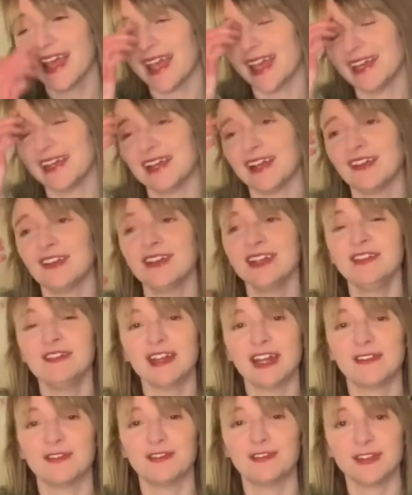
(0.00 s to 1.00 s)
And I'll even
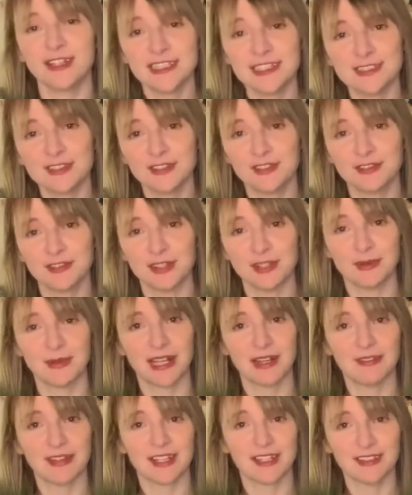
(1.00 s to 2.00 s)
have friends over. We'll
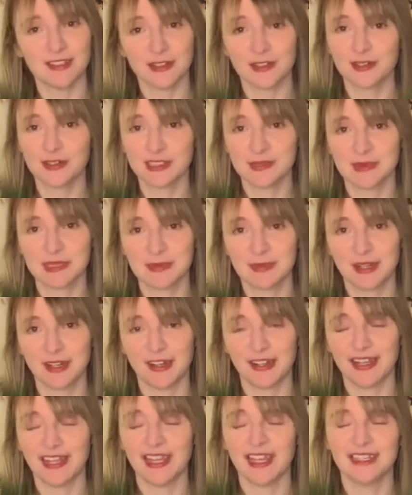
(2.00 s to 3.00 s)
have like a little Christmas
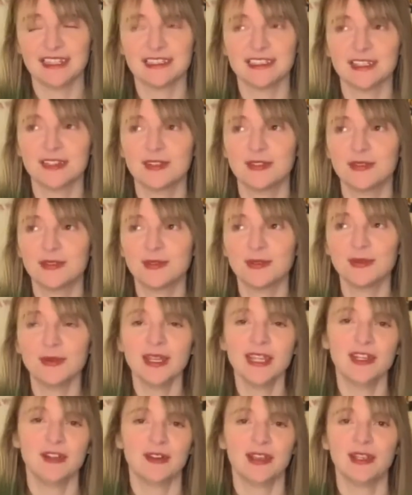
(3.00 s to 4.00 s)
party, and it's a
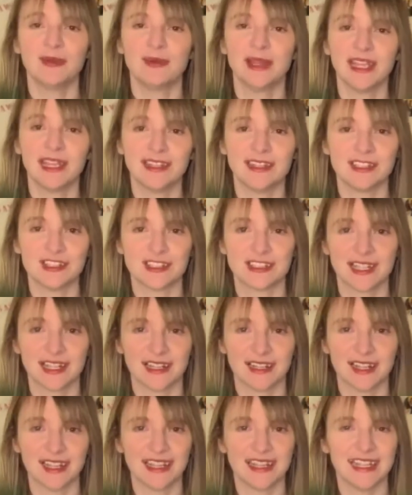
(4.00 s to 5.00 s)
great way to just kind
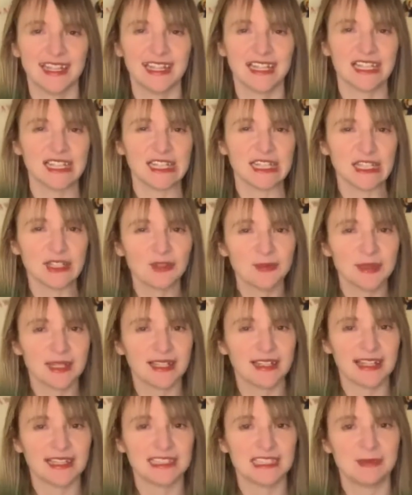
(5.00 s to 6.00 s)
of like get a little bit
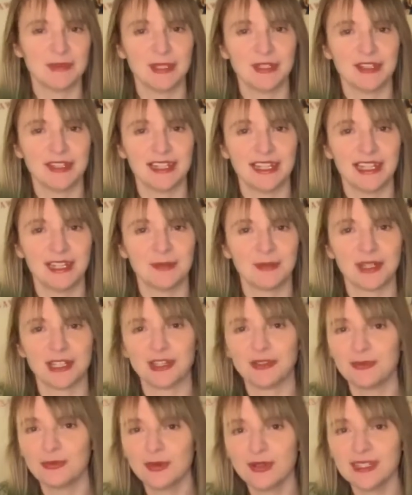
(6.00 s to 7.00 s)
of that spirit in when
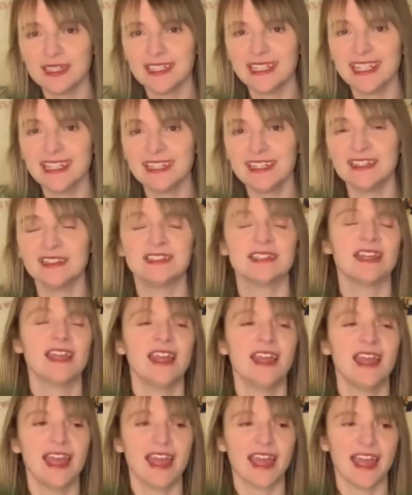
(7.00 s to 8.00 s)
you need it,
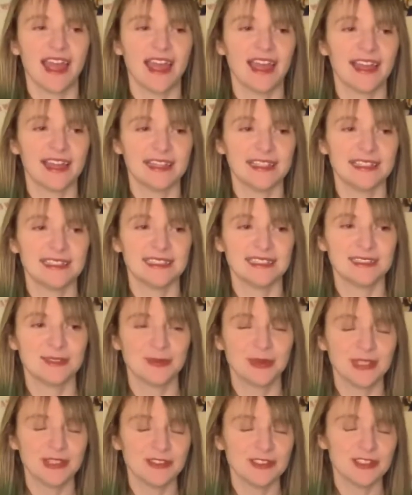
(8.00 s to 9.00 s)
and
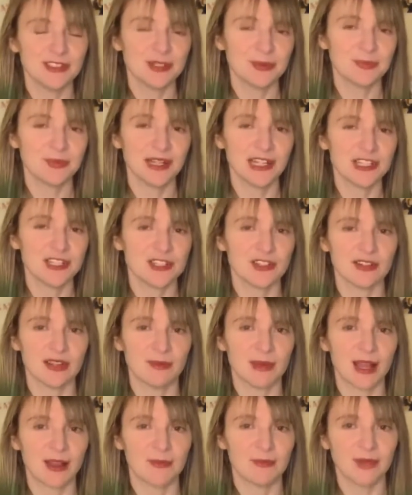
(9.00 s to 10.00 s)
when there's no pressure
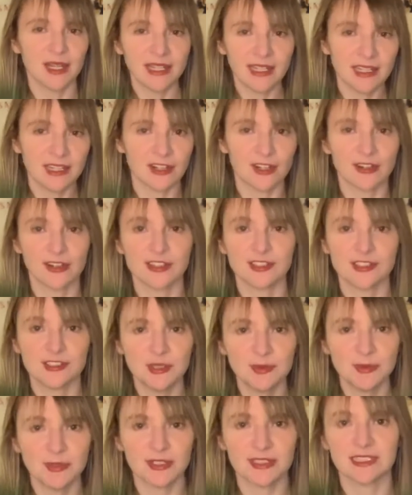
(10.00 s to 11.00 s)
about money or
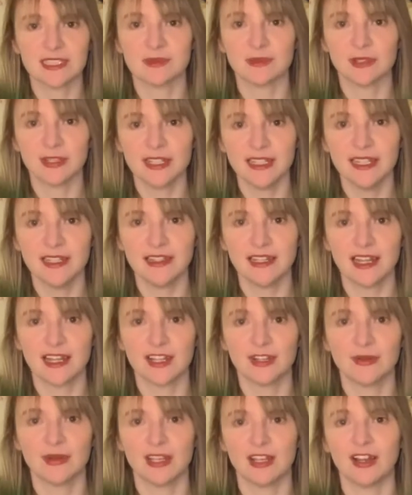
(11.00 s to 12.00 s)
consumerism or any of that
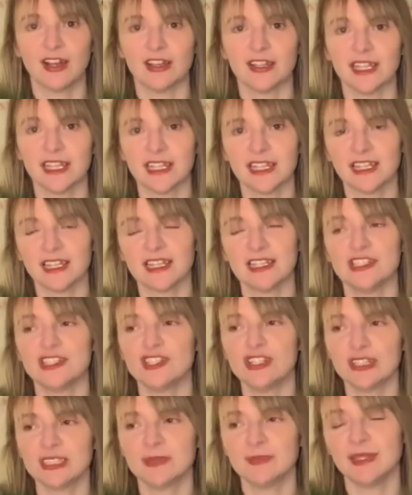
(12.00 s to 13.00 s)
going on. Like it can
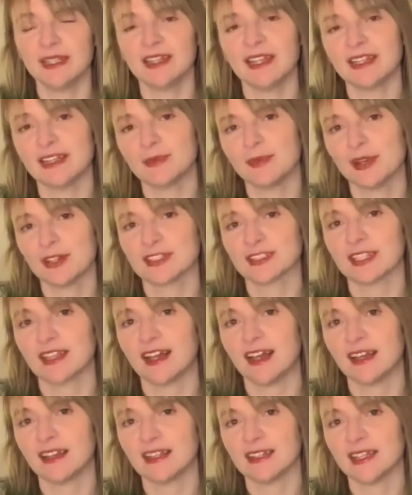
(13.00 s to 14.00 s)
just be like the parts of
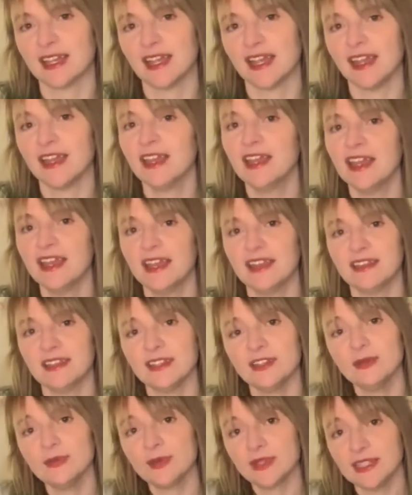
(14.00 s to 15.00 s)
the holiday that
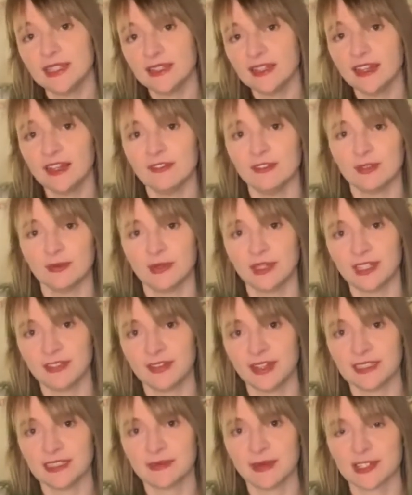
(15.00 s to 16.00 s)
you really love and really
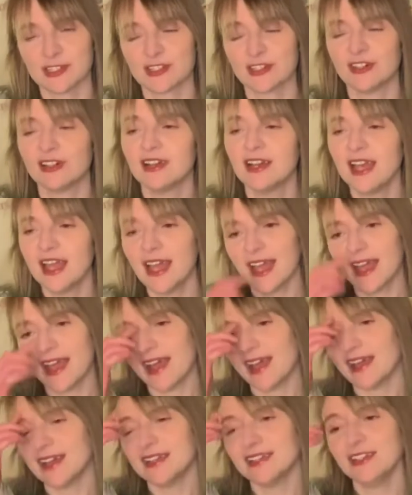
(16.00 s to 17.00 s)
find special.
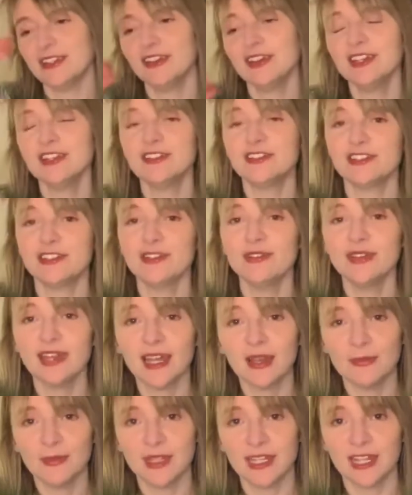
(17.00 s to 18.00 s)
And you can do
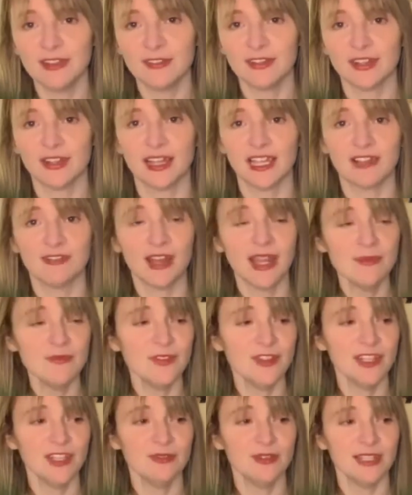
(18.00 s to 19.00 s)
that whenever. Like if I'm
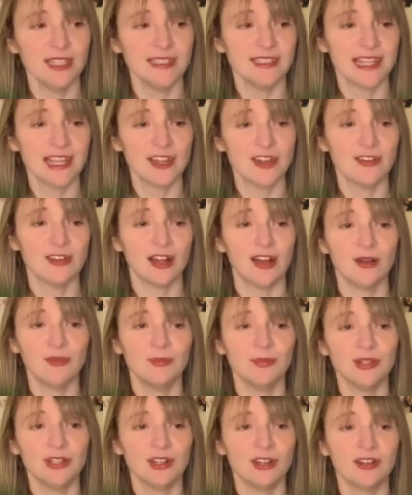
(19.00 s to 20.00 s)
feeling really down,
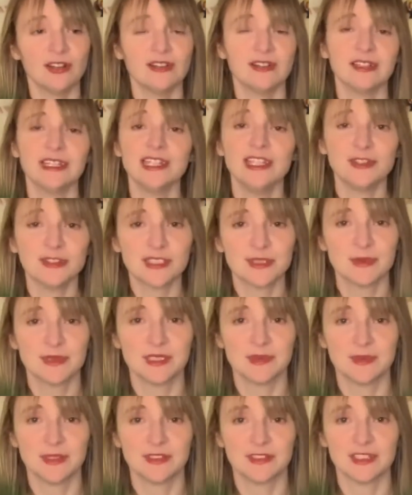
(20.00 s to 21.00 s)
I'll put on Glee
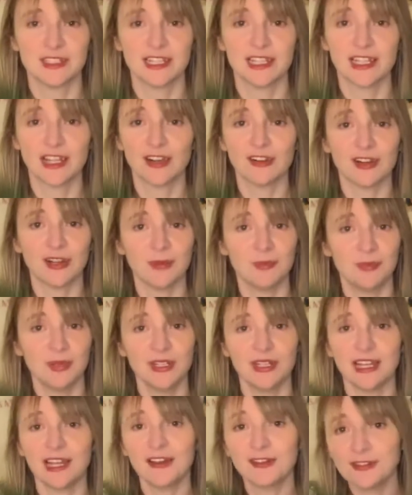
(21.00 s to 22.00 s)
Christmas music, or I'll
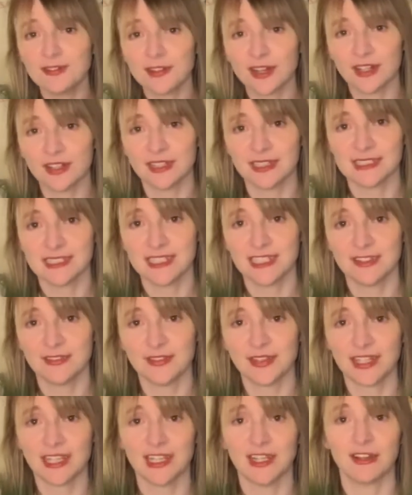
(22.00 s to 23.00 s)
put Elf on the
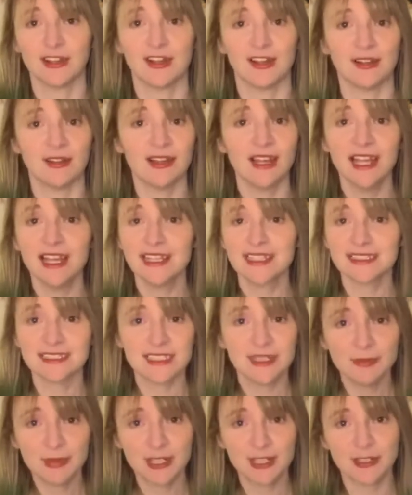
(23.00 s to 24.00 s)
TV, or I'll
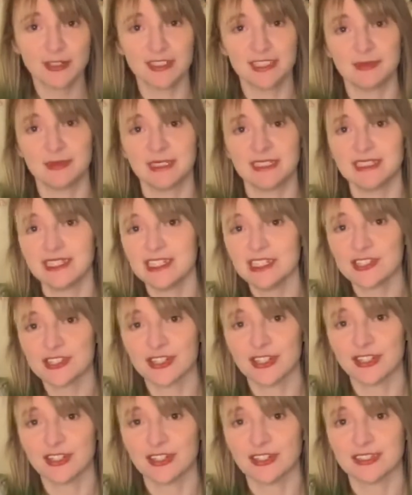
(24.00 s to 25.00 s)
sleep in a Christmas
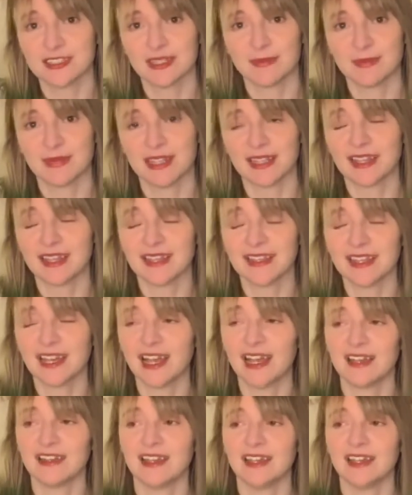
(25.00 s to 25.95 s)
t-shirt or something like that.